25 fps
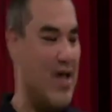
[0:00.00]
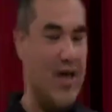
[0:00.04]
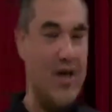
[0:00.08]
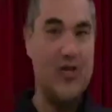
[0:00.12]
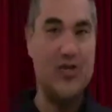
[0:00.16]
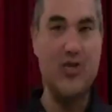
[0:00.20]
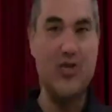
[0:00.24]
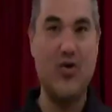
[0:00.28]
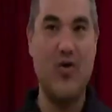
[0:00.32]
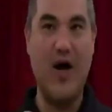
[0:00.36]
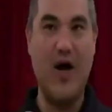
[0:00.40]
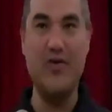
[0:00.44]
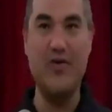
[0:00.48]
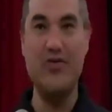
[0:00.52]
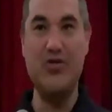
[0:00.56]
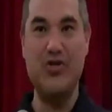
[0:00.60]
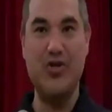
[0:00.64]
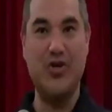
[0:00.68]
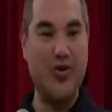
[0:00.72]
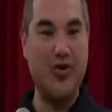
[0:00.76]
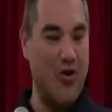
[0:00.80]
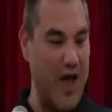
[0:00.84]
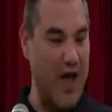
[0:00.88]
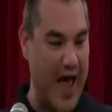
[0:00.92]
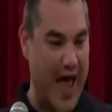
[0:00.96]
So I used to
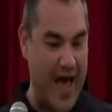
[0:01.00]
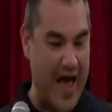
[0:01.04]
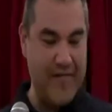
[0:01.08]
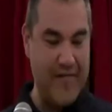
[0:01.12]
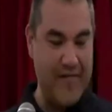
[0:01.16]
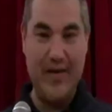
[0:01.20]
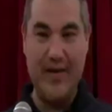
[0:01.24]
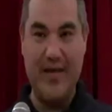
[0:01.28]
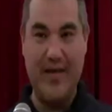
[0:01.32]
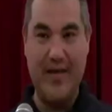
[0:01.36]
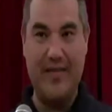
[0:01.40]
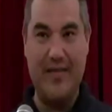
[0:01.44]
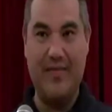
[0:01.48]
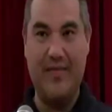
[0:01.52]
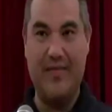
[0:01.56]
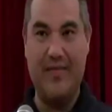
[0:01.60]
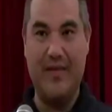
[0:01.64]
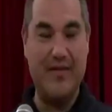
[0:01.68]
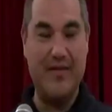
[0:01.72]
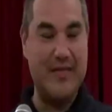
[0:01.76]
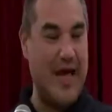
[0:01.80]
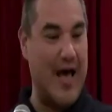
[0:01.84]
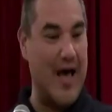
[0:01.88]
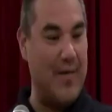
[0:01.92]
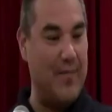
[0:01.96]
grow, I have it in the
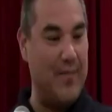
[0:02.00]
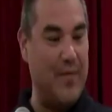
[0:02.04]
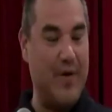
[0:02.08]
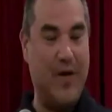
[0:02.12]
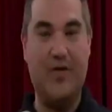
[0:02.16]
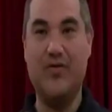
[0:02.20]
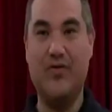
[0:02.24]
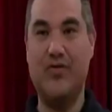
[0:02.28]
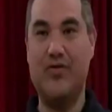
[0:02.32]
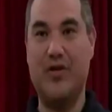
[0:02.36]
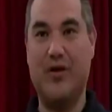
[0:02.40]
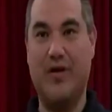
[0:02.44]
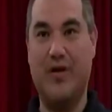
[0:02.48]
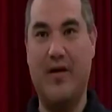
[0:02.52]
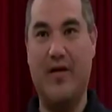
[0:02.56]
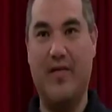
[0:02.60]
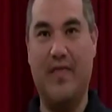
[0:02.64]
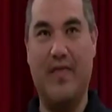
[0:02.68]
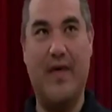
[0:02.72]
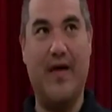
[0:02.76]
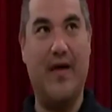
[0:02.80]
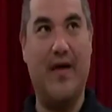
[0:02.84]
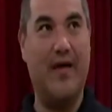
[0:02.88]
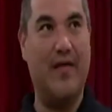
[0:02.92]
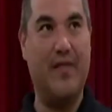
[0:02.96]
top, I used to in
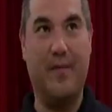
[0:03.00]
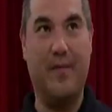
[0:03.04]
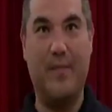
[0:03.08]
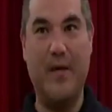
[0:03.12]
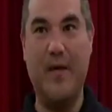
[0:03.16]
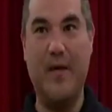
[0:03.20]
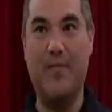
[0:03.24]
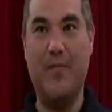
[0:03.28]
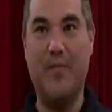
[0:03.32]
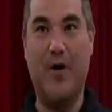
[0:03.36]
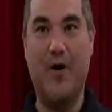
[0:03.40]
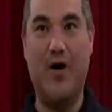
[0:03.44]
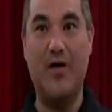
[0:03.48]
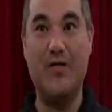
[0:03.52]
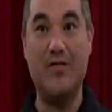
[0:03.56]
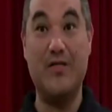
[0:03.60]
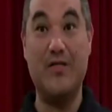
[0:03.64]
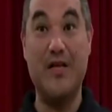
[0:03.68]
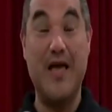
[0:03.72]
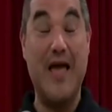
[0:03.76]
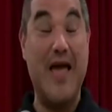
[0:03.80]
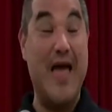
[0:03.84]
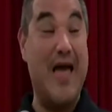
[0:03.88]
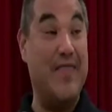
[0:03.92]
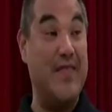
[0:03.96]
the, the peat moss,
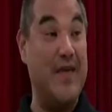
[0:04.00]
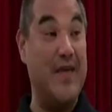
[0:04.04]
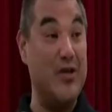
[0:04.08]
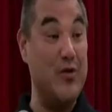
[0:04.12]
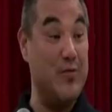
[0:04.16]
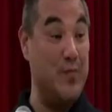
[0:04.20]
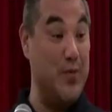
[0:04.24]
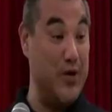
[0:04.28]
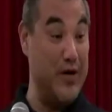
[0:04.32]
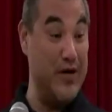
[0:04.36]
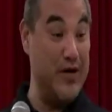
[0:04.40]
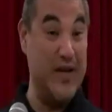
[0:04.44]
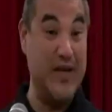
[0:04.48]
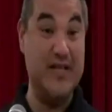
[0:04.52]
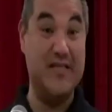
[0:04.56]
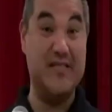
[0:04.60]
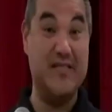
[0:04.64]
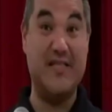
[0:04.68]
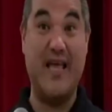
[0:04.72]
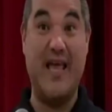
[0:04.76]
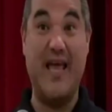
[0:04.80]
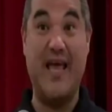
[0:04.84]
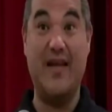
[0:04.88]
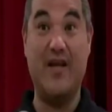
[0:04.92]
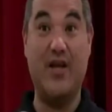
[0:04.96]
and then you put it in
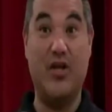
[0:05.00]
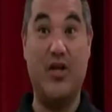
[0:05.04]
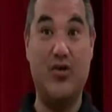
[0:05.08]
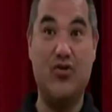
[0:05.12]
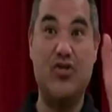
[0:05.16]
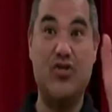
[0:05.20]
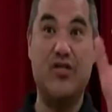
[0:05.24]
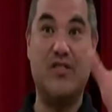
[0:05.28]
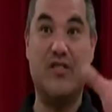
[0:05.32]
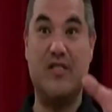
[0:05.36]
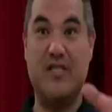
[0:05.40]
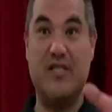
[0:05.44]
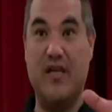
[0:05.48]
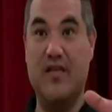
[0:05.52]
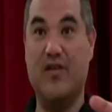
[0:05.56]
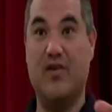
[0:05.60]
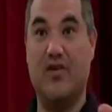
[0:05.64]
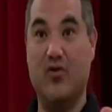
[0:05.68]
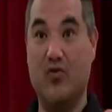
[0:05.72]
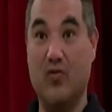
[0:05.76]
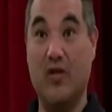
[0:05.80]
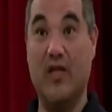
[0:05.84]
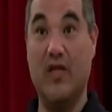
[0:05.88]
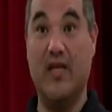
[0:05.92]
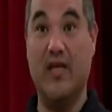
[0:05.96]
sand and you should see the
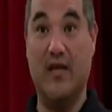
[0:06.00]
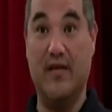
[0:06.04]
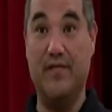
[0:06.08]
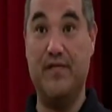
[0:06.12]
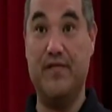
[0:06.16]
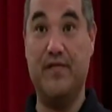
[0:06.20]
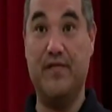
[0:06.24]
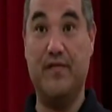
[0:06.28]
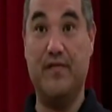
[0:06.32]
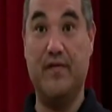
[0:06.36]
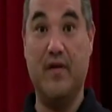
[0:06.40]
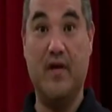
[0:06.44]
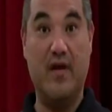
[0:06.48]
new leaves.